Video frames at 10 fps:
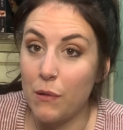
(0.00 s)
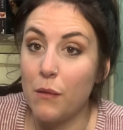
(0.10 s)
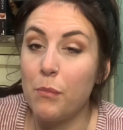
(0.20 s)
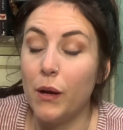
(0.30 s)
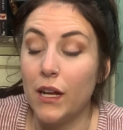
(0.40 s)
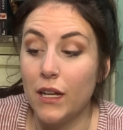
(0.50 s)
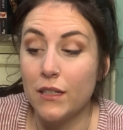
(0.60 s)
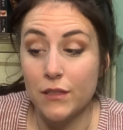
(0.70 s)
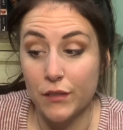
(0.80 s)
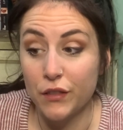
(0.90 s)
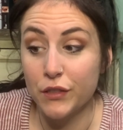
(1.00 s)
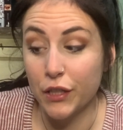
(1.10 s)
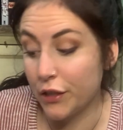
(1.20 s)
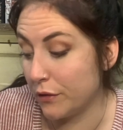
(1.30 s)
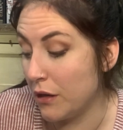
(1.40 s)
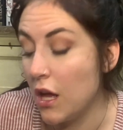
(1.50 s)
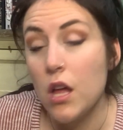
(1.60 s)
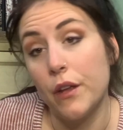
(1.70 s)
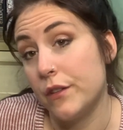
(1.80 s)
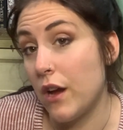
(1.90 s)
up, but it's still true,
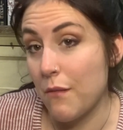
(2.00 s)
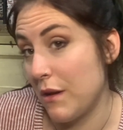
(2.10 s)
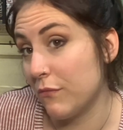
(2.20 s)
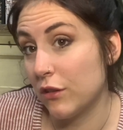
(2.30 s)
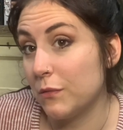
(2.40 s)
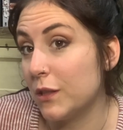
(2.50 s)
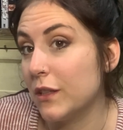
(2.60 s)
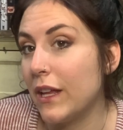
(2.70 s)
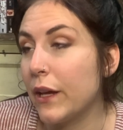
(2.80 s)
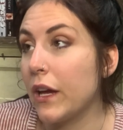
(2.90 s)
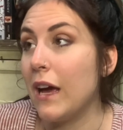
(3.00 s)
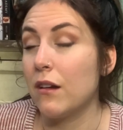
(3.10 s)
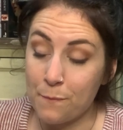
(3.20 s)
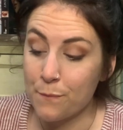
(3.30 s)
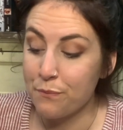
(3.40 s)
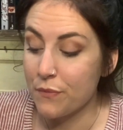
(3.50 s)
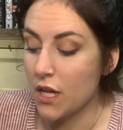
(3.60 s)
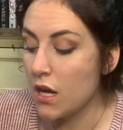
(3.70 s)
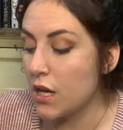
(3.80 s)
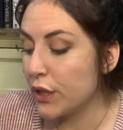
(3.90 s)
not memorable like at all.
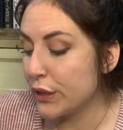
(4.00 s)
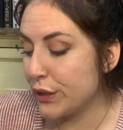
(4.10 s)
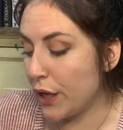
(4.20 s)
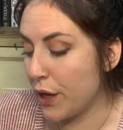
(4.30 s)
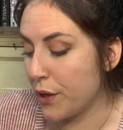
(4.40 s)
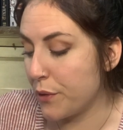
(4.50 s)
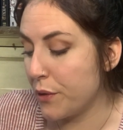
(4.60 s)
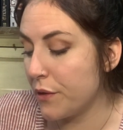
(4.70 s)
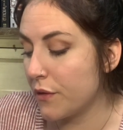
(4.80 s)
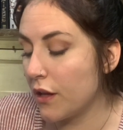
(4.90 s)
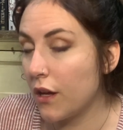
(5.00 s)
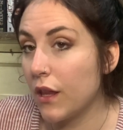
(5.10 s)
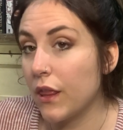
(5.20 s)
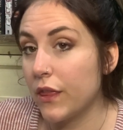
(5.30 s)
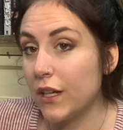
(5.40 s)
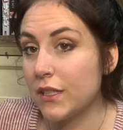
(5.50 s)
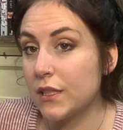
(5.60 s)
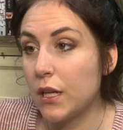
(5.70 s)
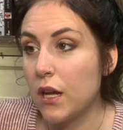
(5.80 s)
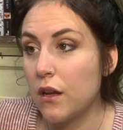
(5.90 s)
So this
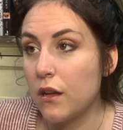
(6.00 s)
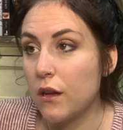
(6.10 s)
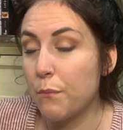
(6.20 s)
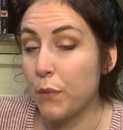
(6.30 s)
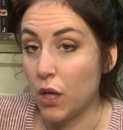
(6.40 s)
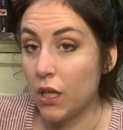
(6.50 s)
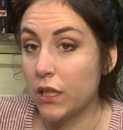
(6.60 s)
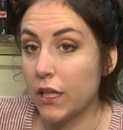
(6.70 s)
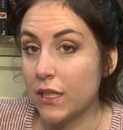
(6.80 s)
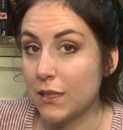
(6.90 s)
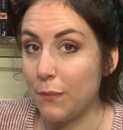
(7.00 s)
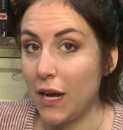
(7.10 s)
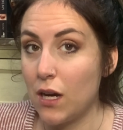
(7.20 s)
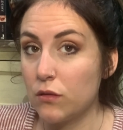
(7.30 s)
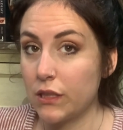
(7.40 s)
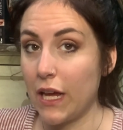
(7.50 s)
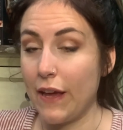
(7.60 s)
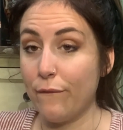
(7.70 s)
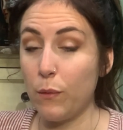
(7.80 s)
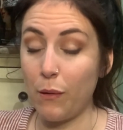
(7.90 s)
book is about a
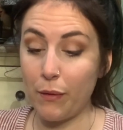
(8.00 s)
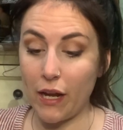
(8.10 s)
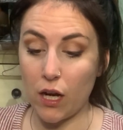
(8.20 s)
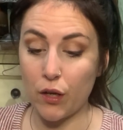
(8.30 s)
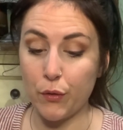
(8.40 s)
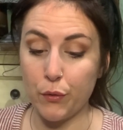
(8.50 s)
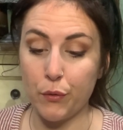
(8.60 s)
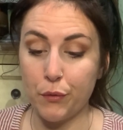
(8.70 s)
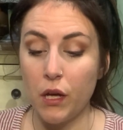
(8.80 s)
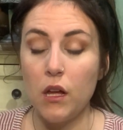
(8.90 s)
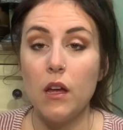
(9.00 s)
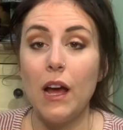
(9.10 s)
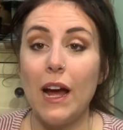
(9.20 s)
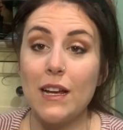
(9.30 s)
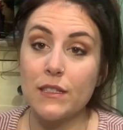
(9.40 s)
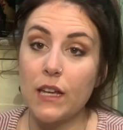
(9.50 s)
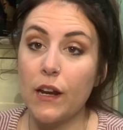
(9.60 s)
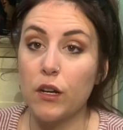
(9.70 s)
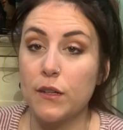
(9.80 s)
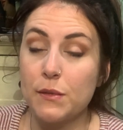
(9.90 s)
football player who has kind
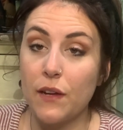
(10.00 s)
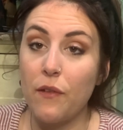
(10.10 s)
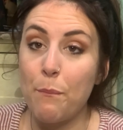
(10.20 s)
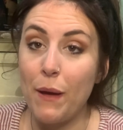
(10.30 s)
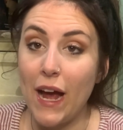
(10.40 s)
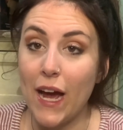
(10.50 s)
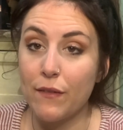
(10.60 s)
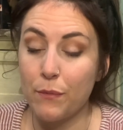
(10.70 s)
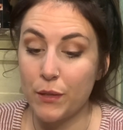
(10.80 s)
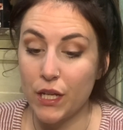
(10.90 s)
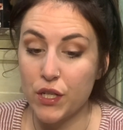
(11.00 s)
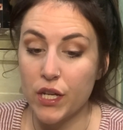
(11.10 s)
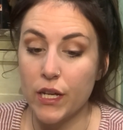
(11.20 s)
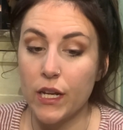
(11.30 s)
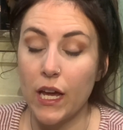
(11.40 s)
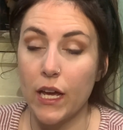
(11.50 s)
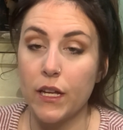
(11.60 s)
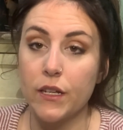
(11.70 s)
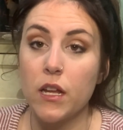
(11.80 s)
of earned himself a bad reputation, and